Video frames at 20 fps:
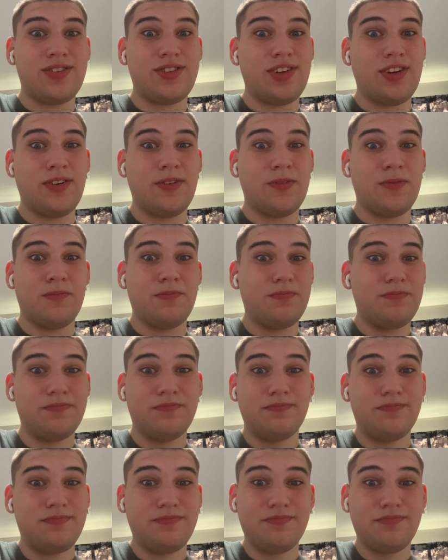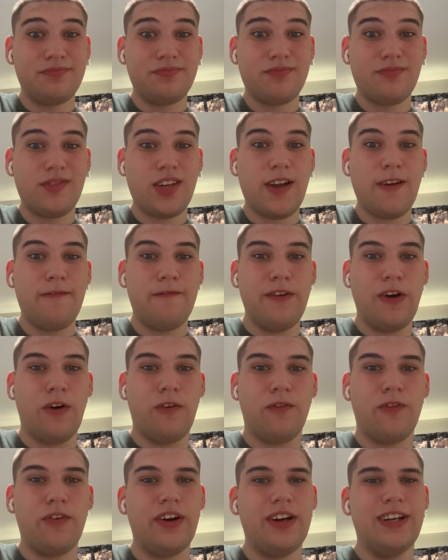so
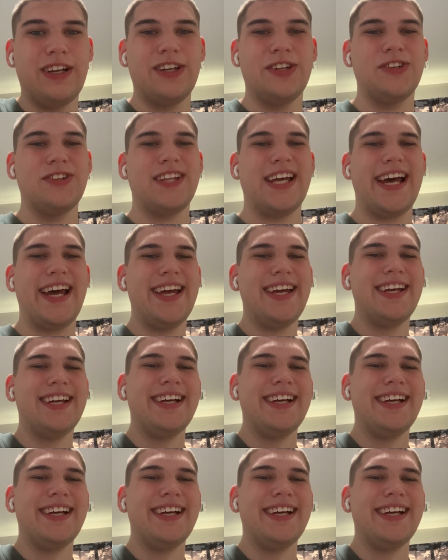feel free to do that.